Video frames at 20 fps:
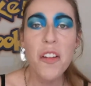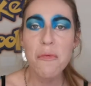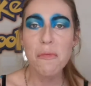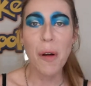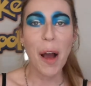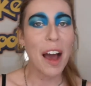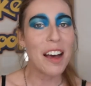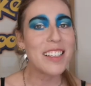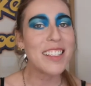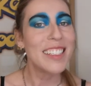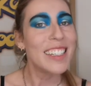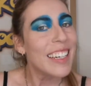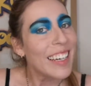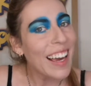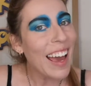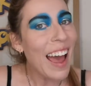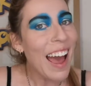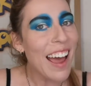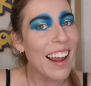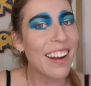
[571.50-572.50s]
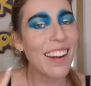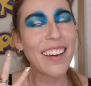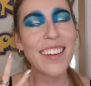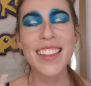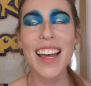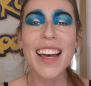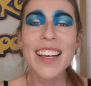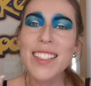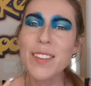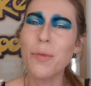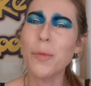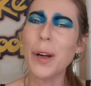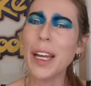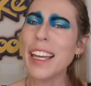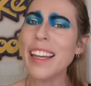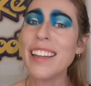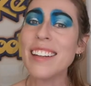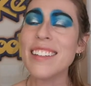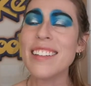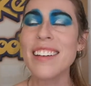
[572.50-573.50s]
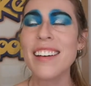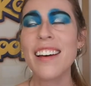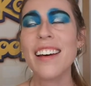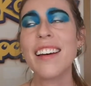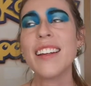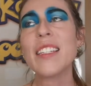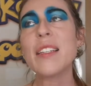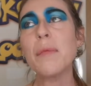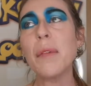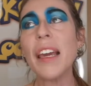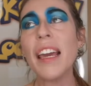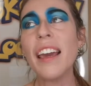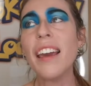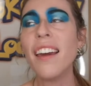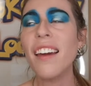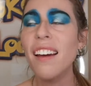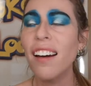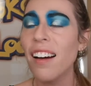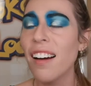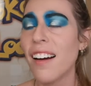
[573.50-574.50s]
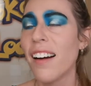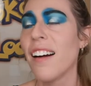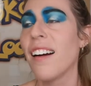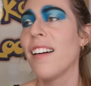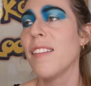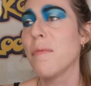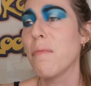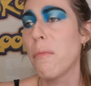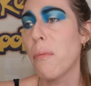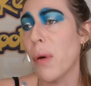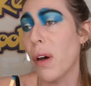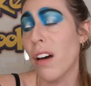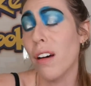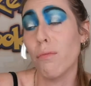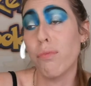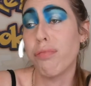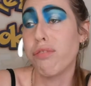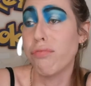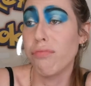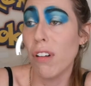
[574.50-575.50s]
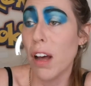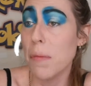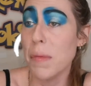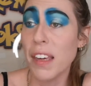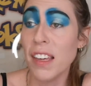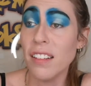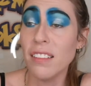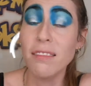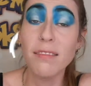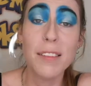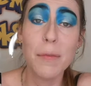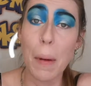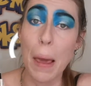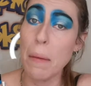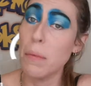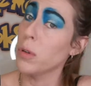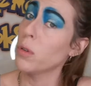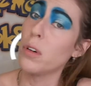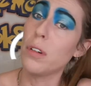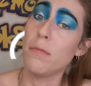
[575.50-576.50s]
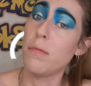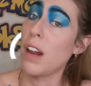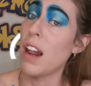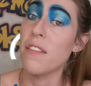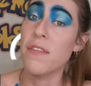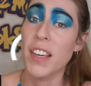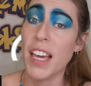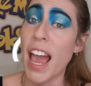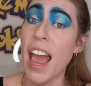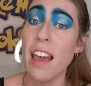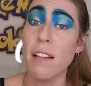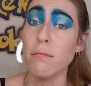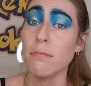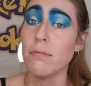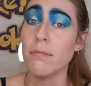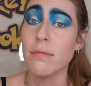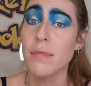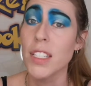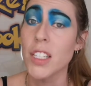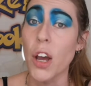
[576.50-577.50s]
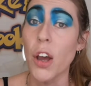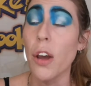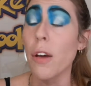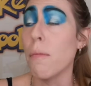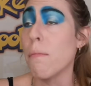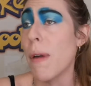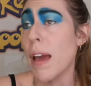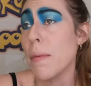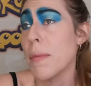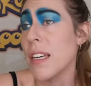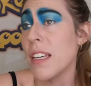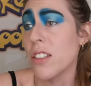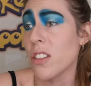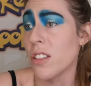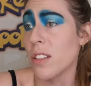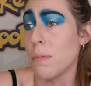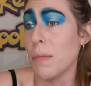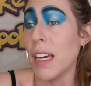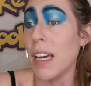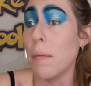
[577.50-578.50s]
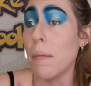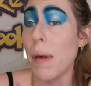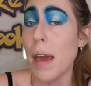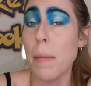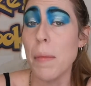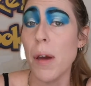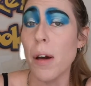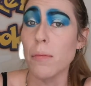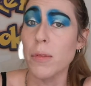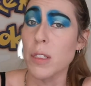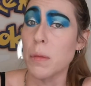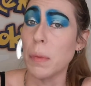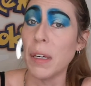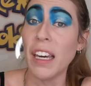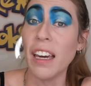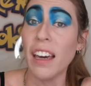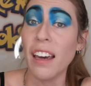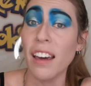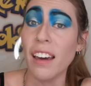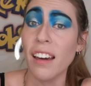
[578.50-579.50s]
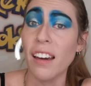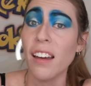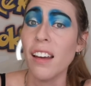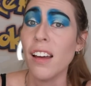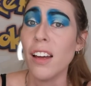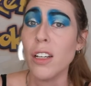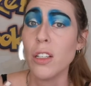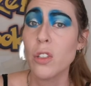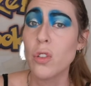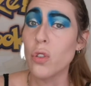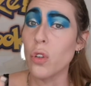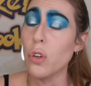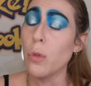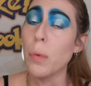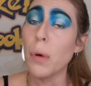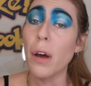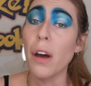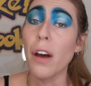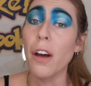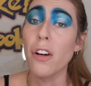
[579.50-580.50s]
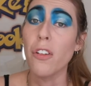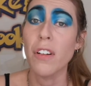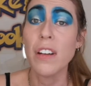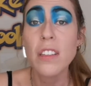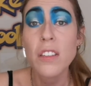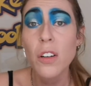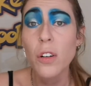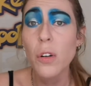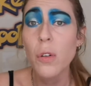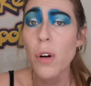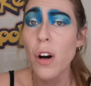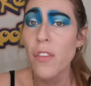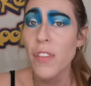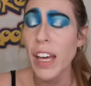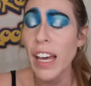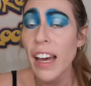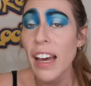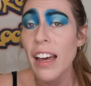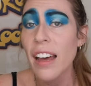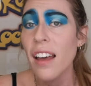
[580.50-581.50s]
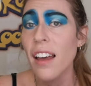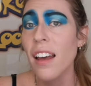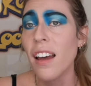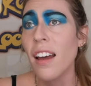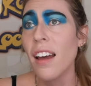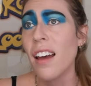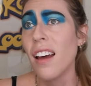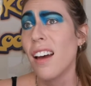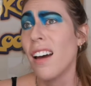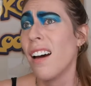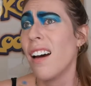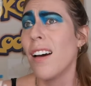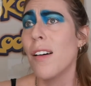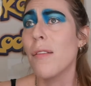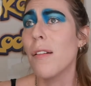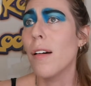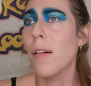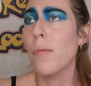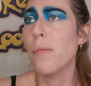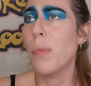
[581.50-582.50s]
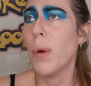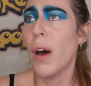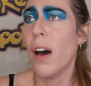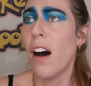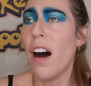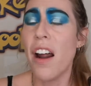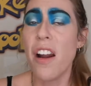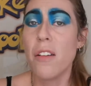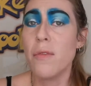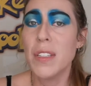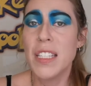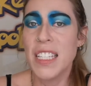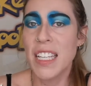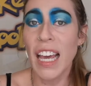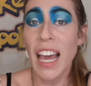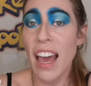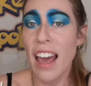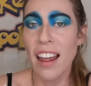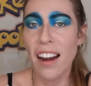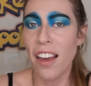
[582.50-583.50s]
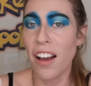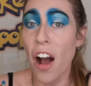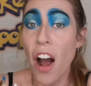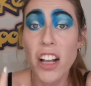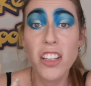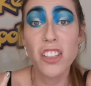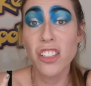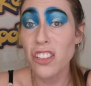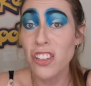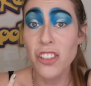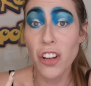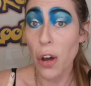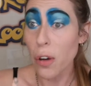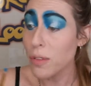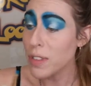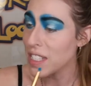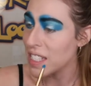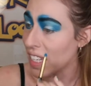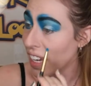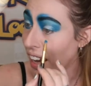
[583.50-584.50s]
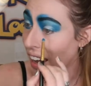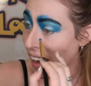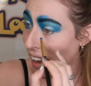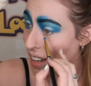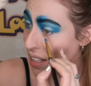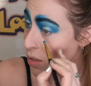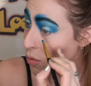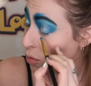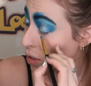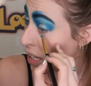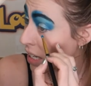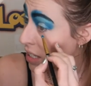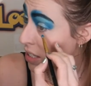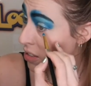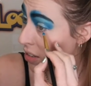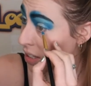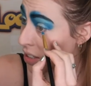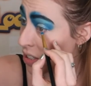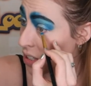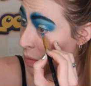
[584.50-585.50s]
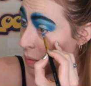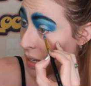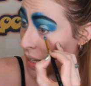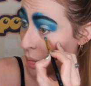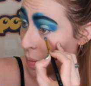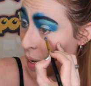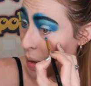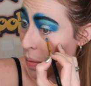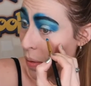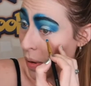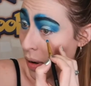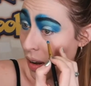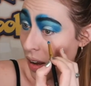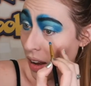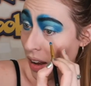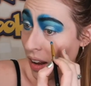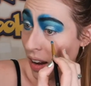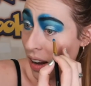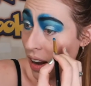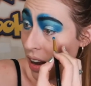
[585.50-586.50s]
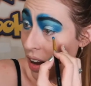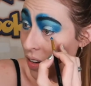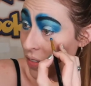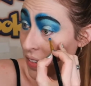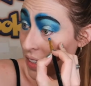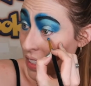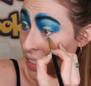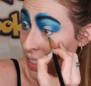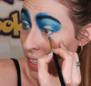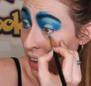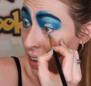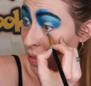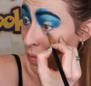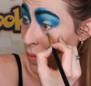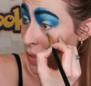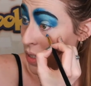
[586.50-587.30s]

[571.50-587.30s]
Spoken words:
personally get. Like, that's weird to me. But I mean, people love the game, so maybe it's just me. Maybe I'm just being super critical of it. But I don't see it. Like, I just don't see it. It's really strange to me that people are loving this game